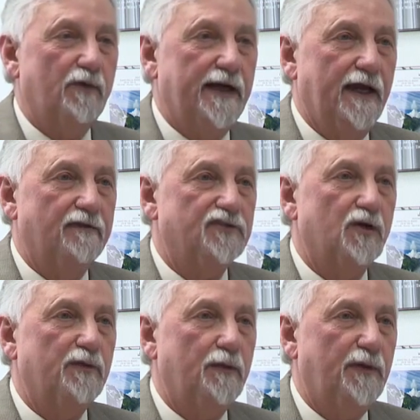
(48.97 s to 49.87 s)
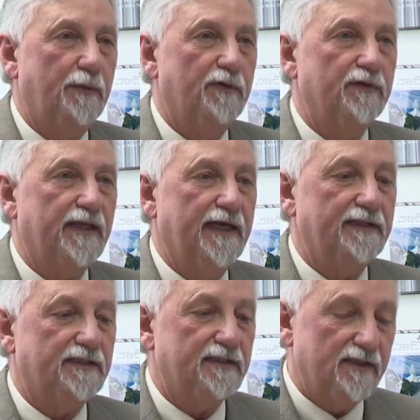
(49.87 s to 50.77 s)
we have so many people
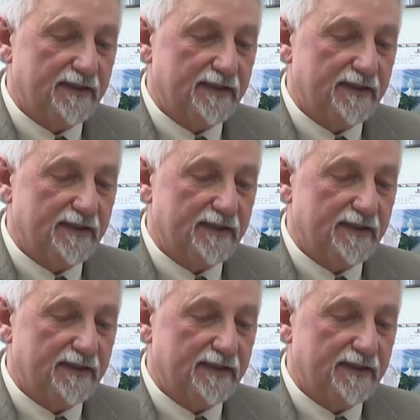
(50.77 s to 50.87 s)
that